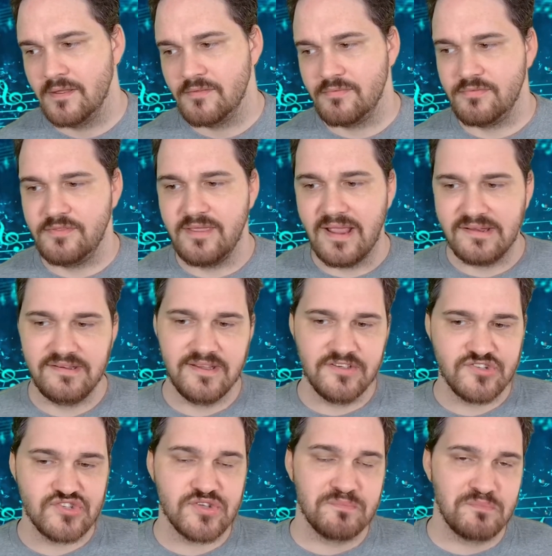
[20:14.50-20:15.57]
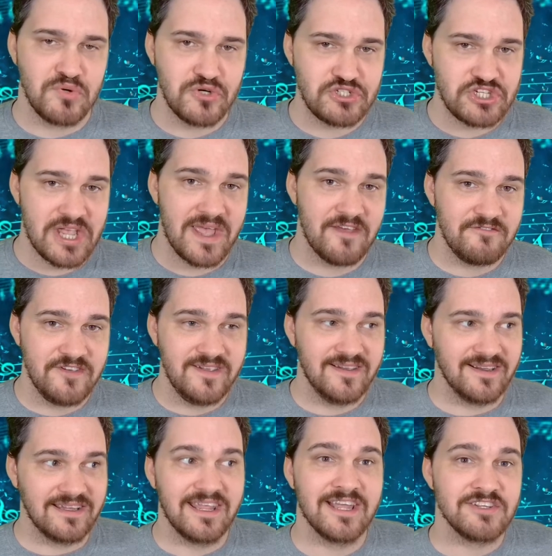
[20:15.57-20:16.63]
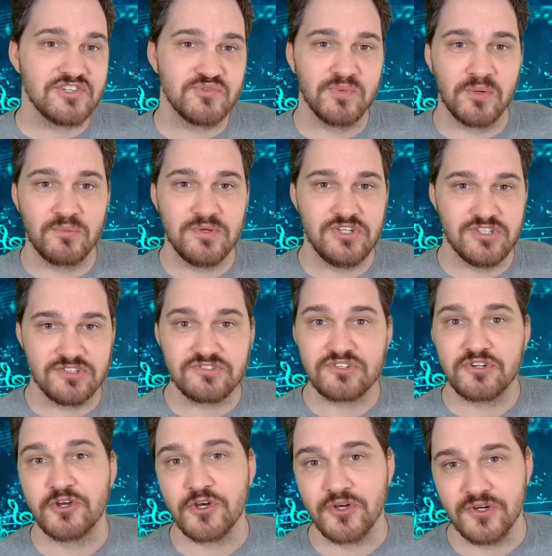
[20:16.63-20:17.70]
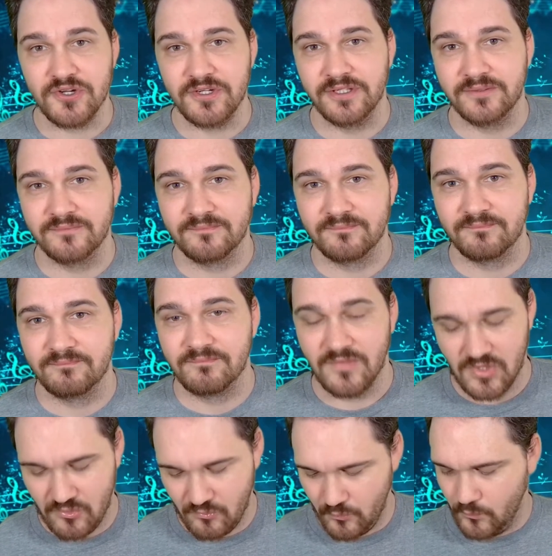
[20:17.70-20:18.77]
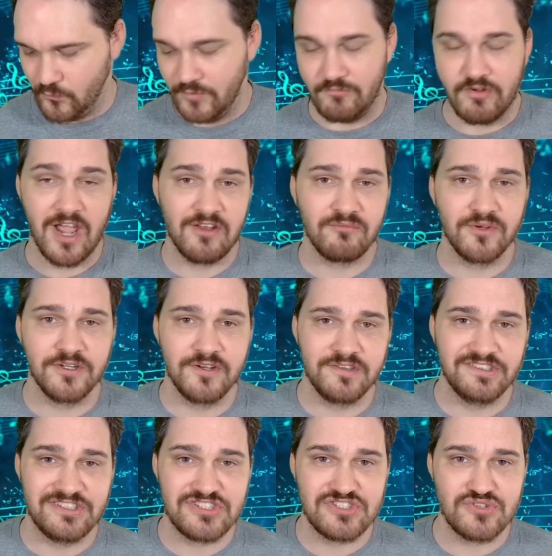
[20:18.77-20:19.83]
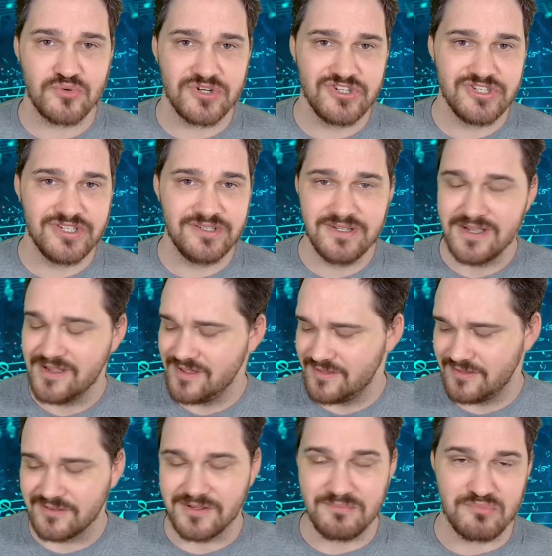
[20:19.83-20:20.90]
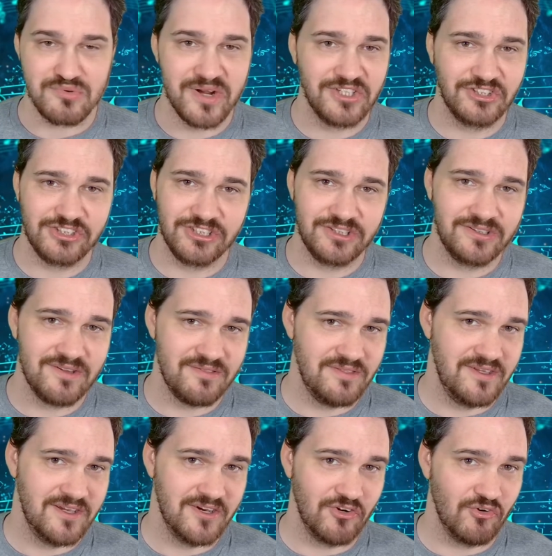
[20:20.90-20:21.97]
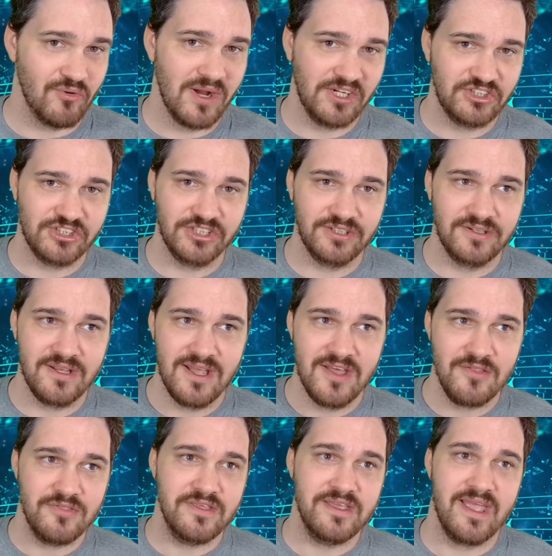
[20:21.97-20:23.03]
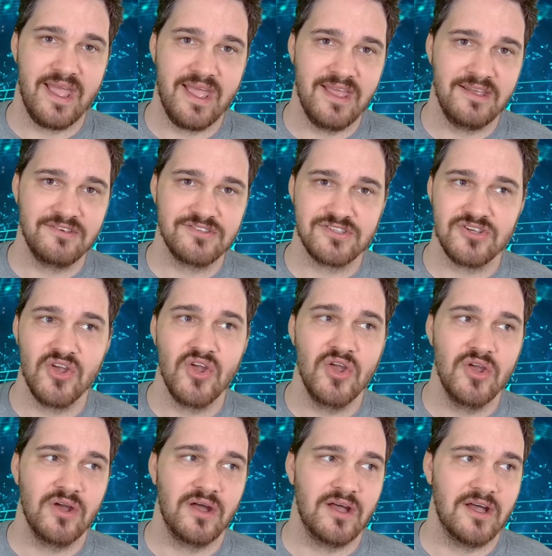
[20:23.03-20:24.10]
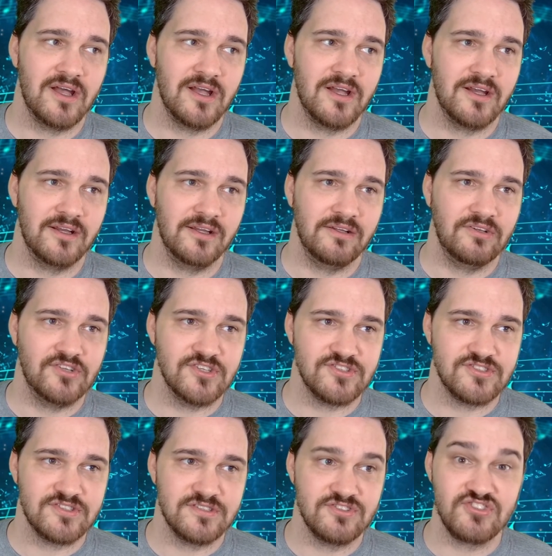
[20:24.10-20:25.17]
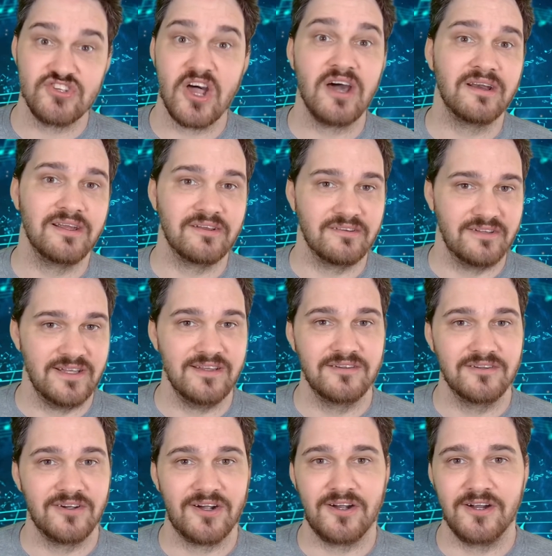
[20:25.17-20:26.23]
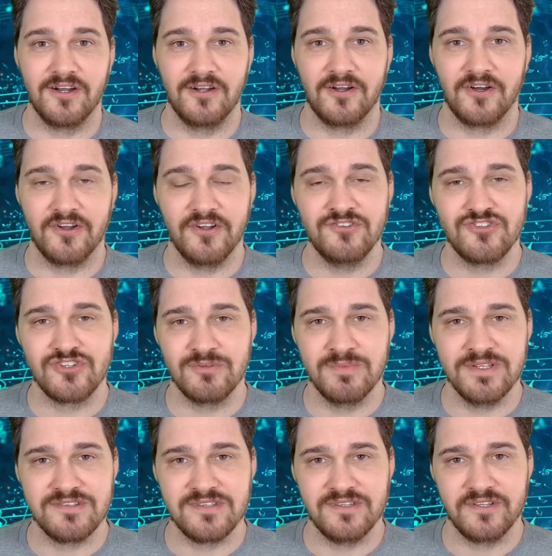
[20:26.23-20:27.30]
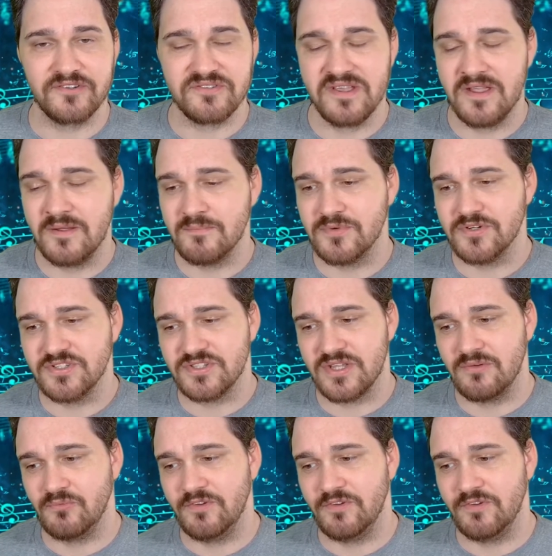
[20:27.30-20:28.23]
The idea is to push heavy against what we just heard. We've gotten rid of the distortion, the compression, the aggression, the angst, just sonically, our instruments and their timbres.